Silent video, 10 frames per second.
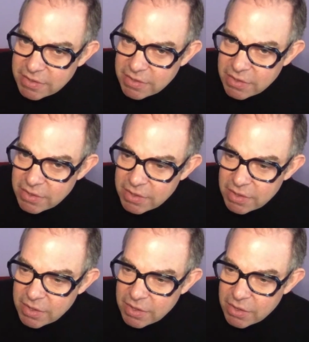
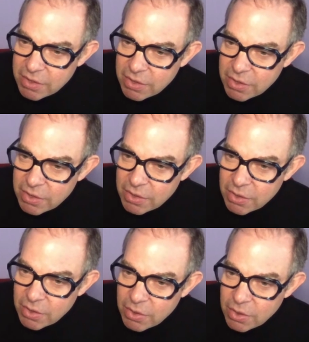
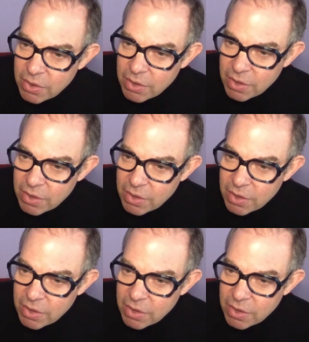Nobody speaks.